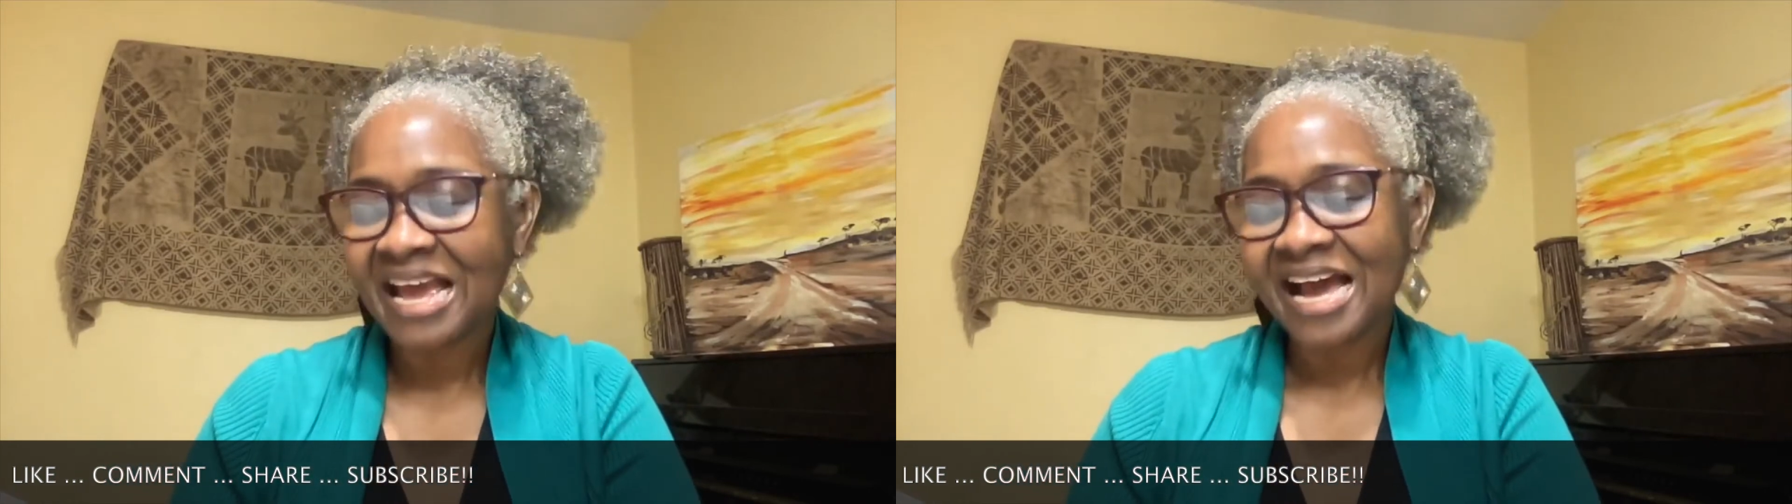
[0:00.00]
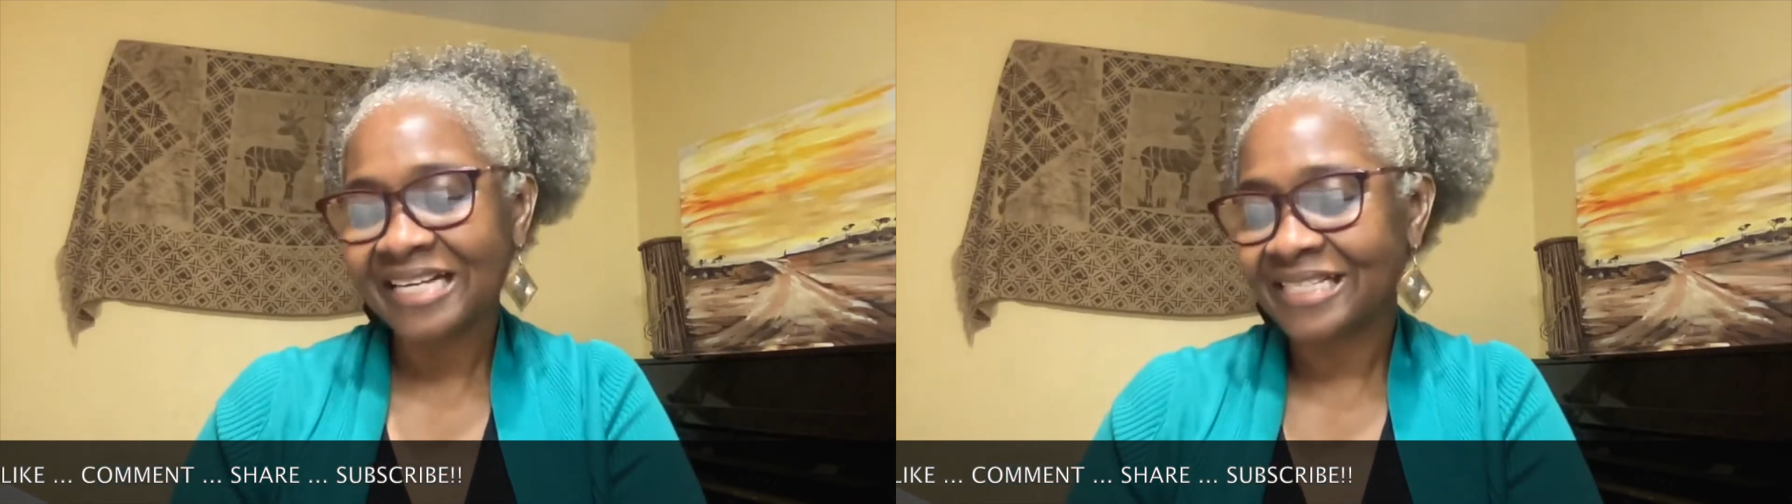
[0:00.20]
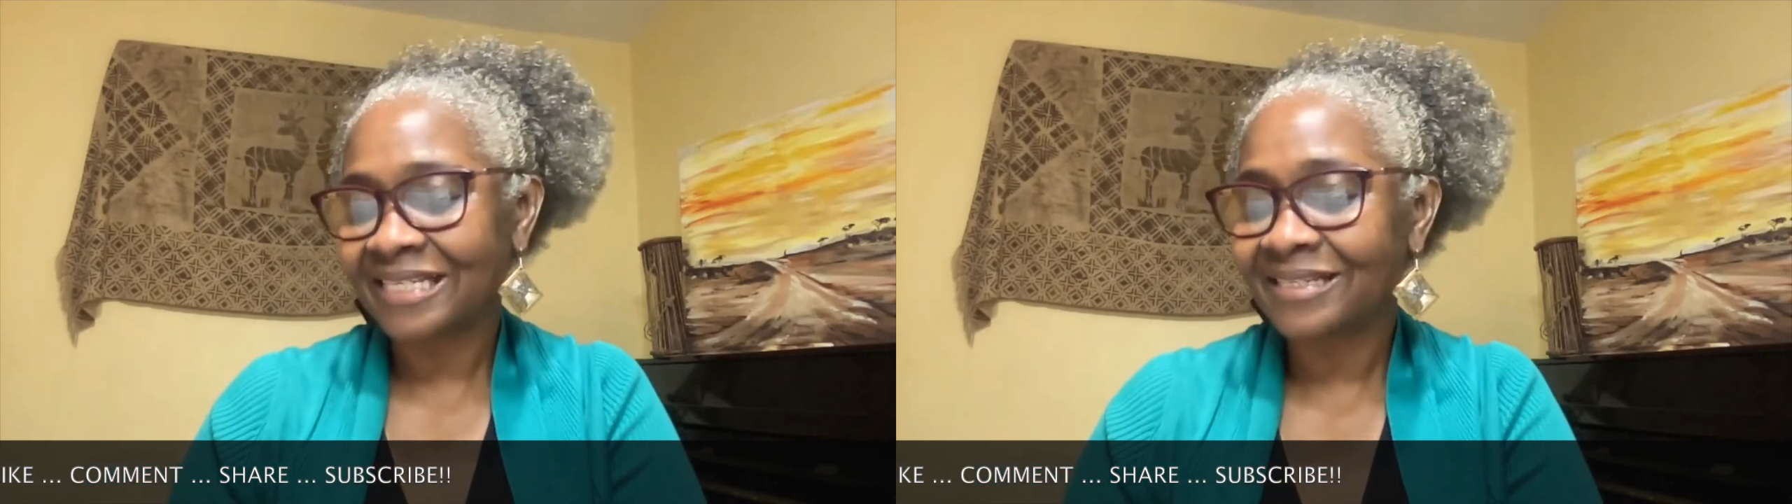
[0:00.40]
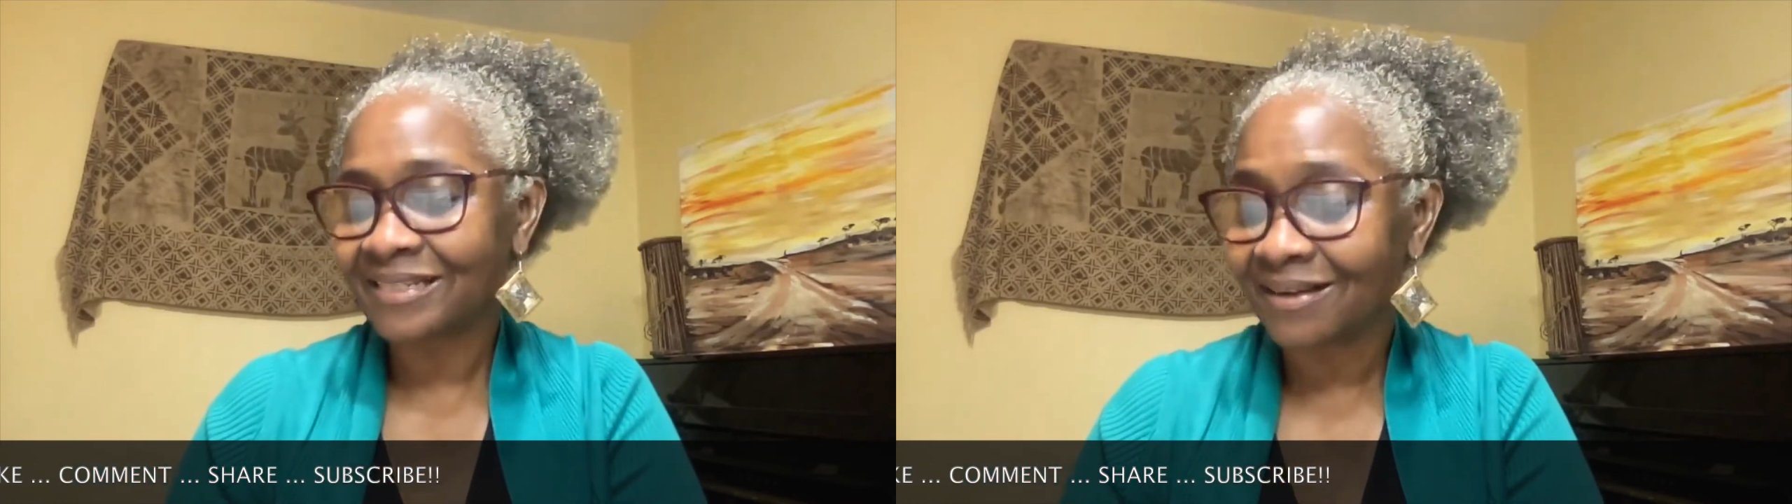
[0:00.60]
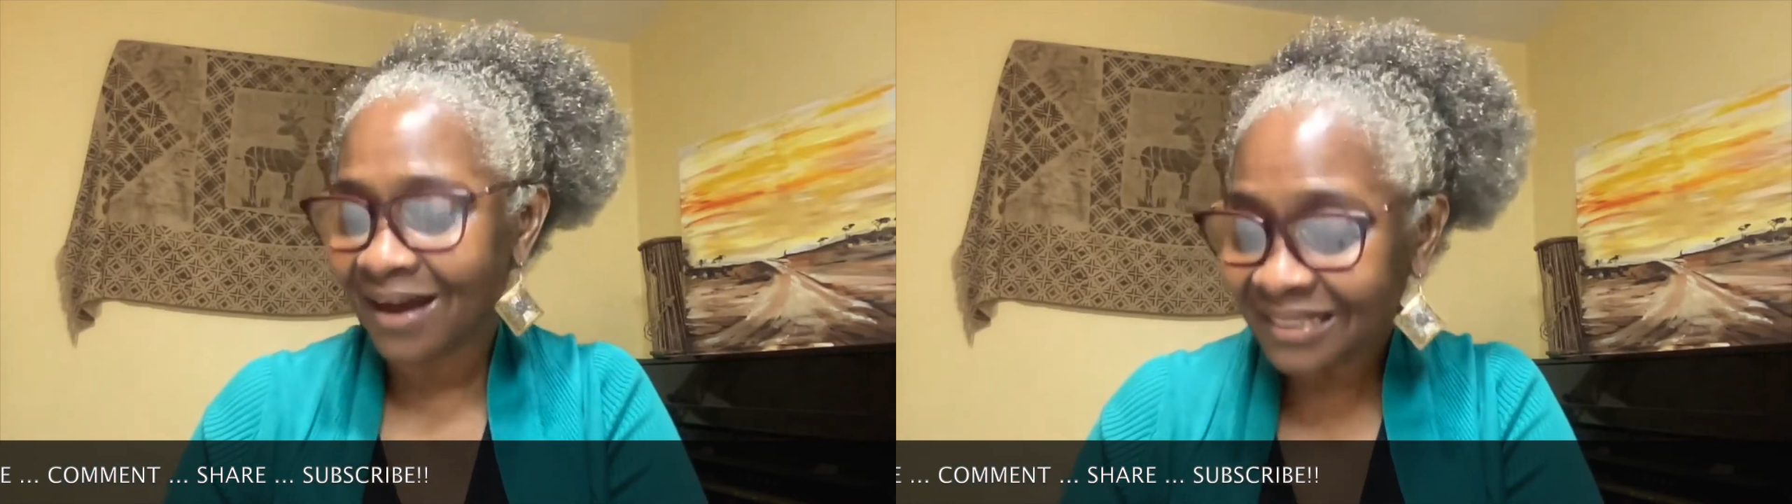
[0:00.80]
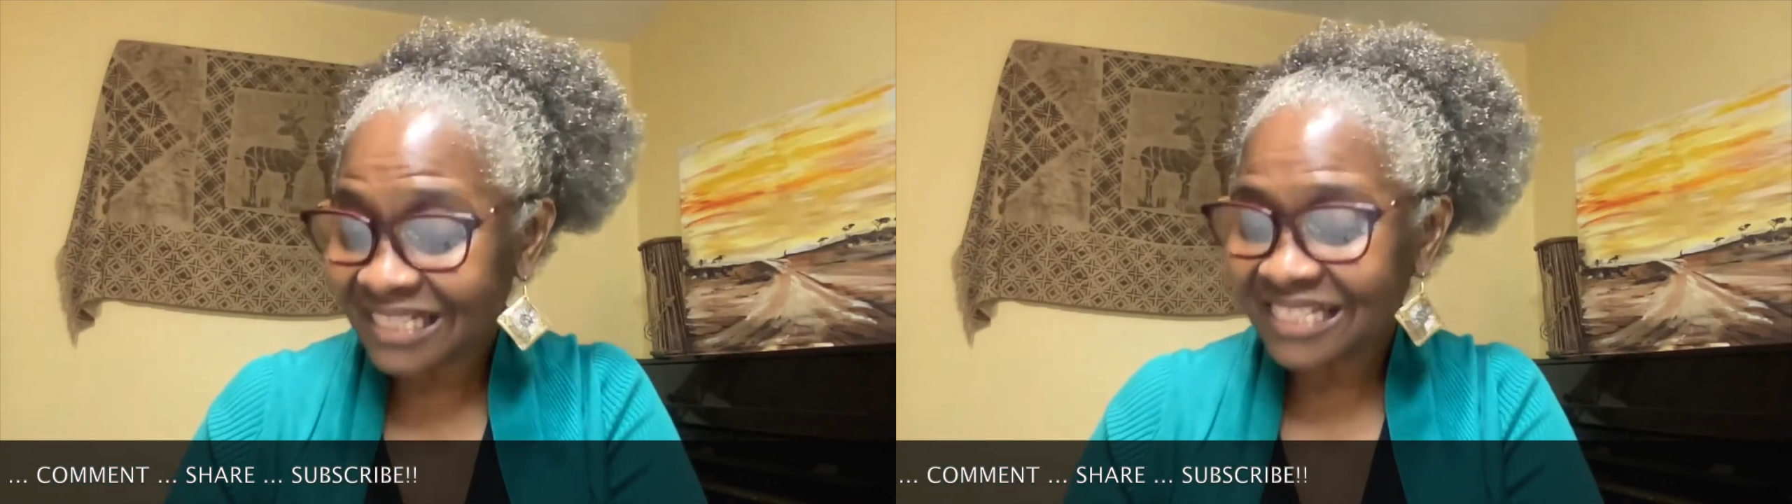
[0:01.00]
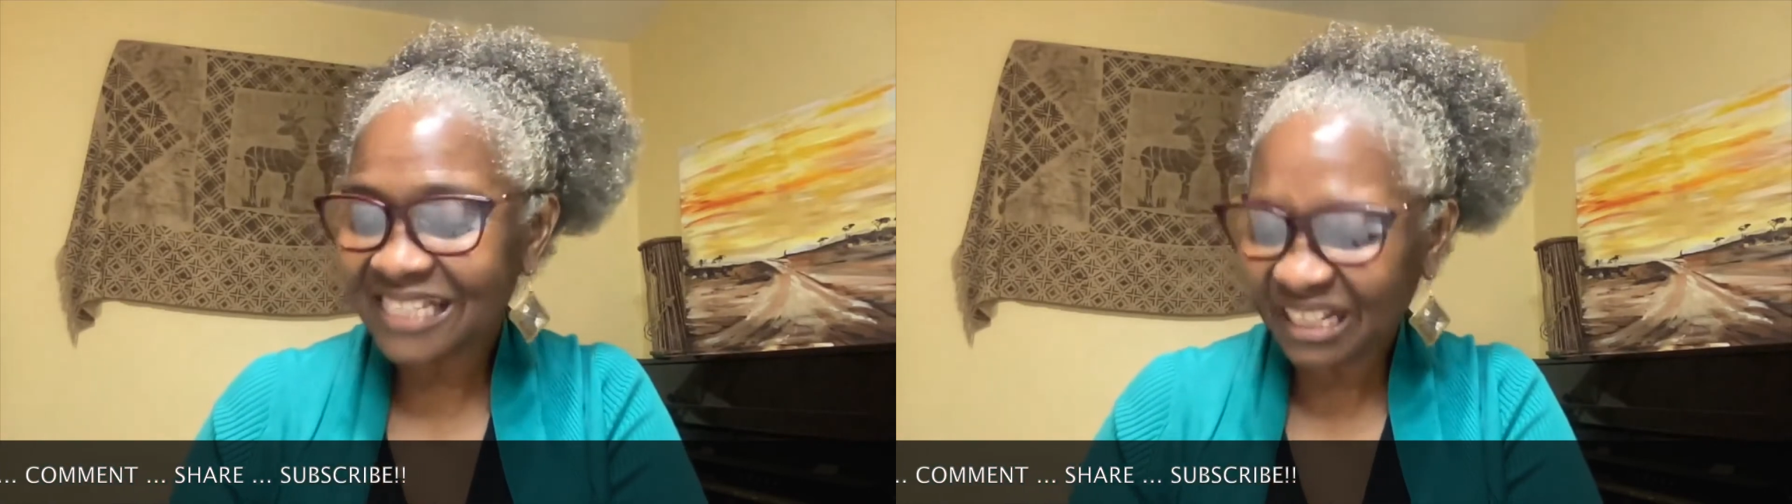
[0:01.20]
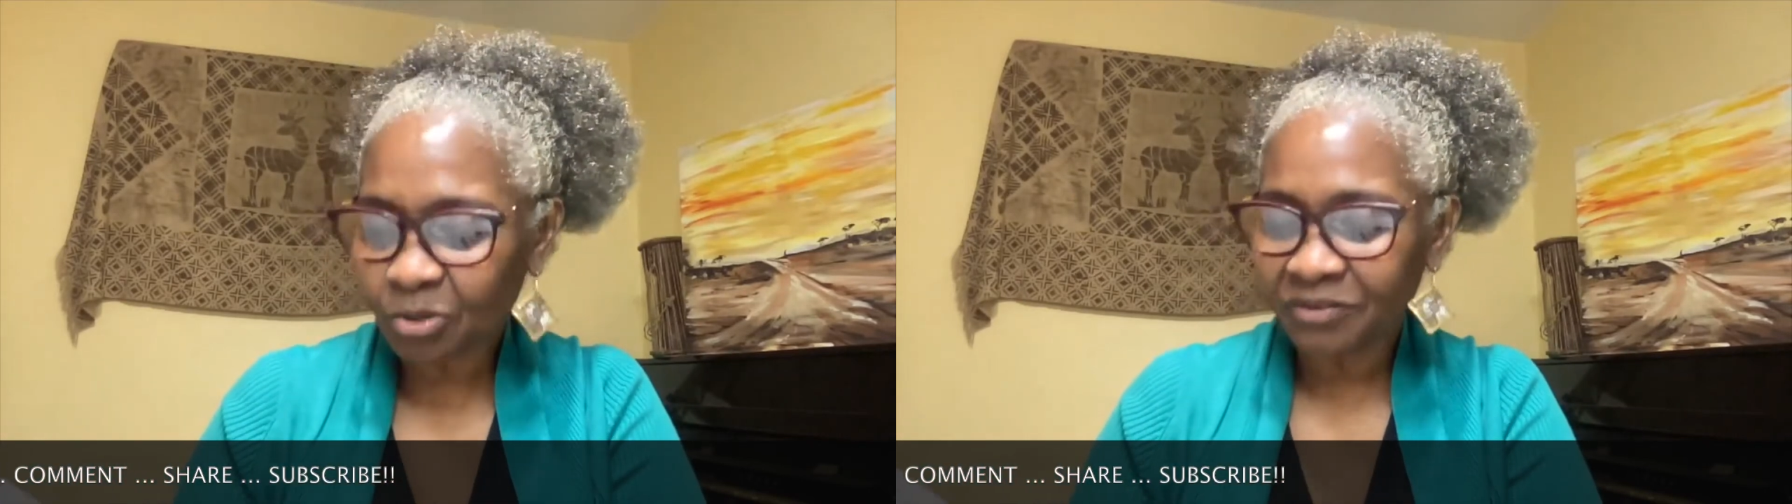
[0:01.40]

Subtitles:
And since God set